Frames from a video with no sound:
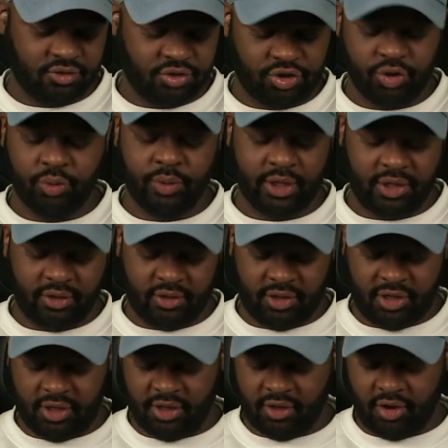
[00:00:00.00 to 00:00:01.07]
doing
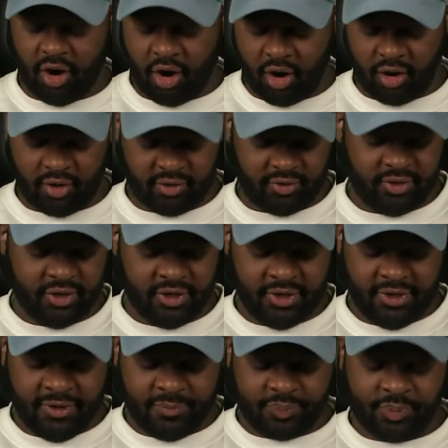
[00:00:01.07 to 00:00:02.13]
the art.
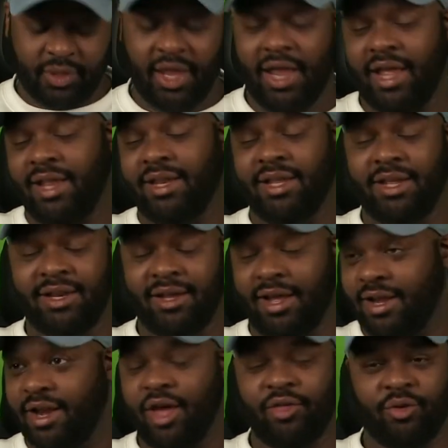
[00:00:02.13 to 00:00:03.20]
And then
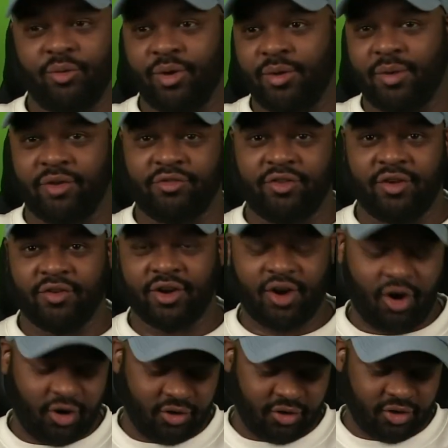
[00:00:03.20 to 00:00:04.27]
another one of my favorite
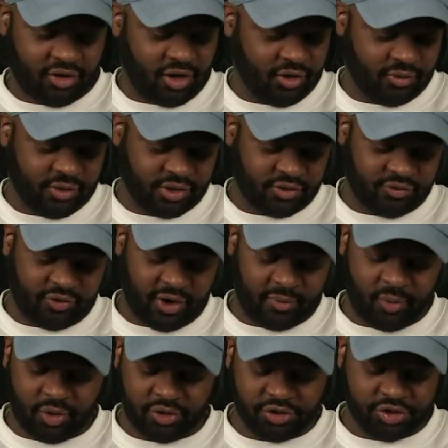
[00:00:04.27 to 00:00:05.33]
colorists, Frank
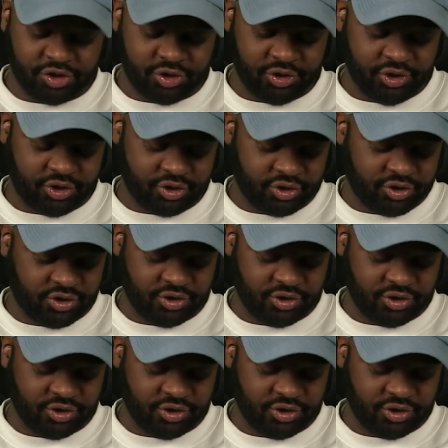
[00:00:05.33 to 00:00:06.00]
Martin Jr.,